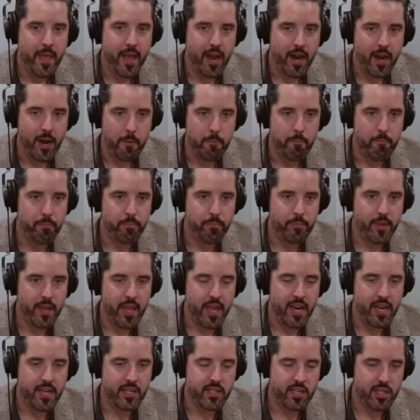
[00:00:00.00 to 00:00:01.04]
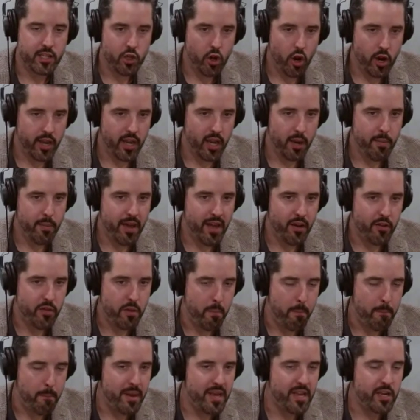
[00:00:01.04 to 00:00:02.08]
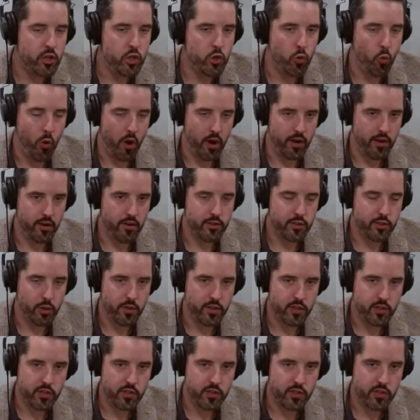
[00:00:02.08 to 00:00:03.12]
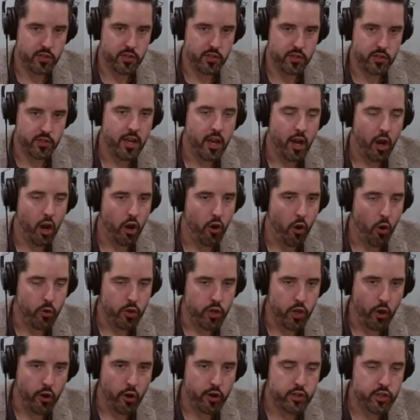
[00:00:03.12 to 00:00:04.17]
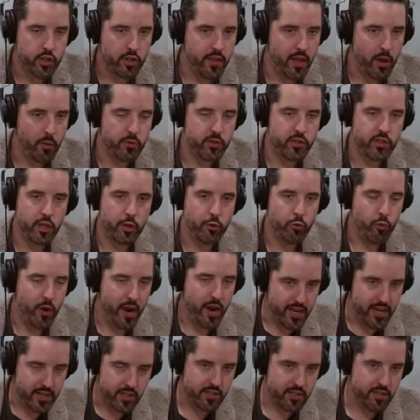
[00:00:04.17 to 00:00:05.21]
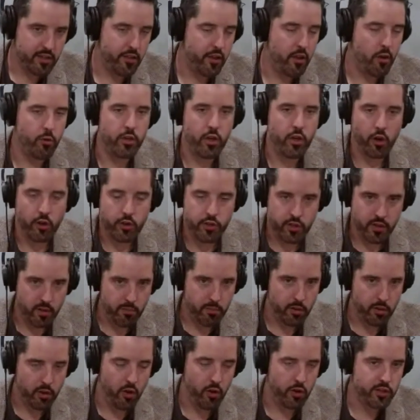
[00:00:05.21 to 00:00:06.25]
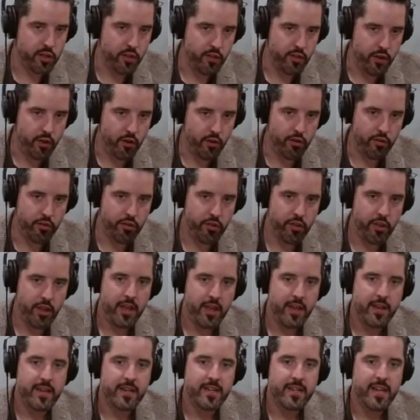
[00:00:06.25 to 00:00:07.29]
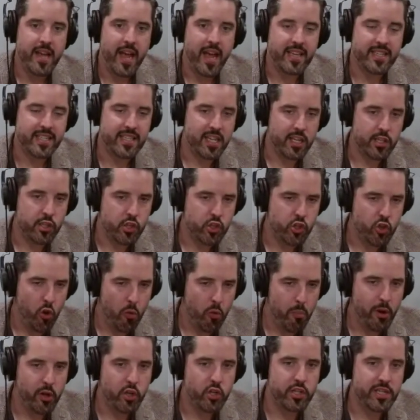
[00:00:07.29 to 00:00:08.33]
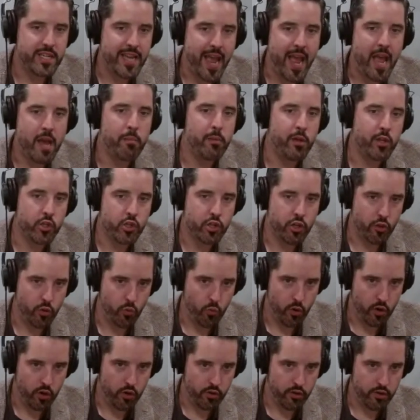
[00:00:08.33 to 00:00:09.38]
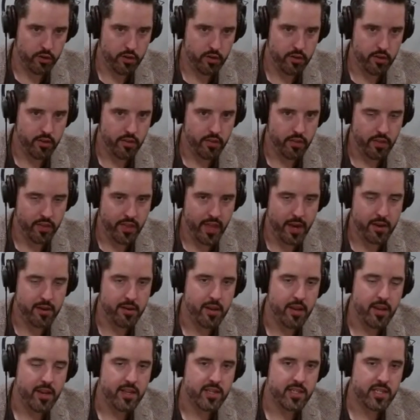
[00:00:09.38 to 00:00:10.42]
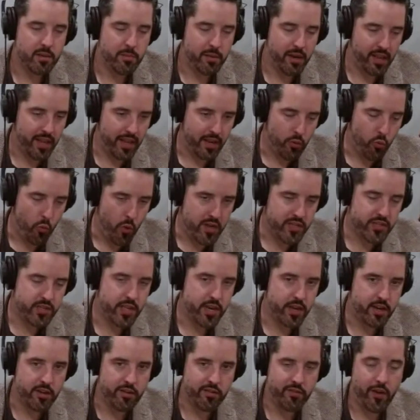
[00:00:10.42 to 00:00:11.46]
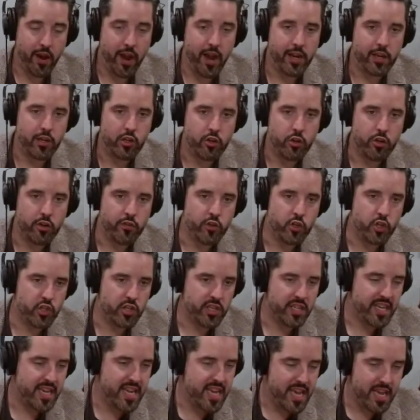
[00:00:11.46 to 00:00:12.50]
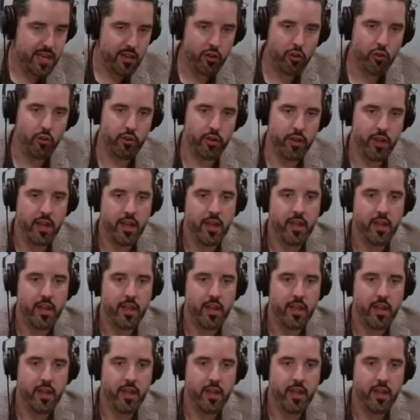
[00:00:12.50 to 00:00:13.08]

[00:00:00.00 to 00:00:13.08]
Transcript: And he's talking about how the bent one, so this is the Oyarsa that was erased, the Oyarsa that belongs to the earth, has done so much damage to the world that somebody like Weston and Devine could have just killed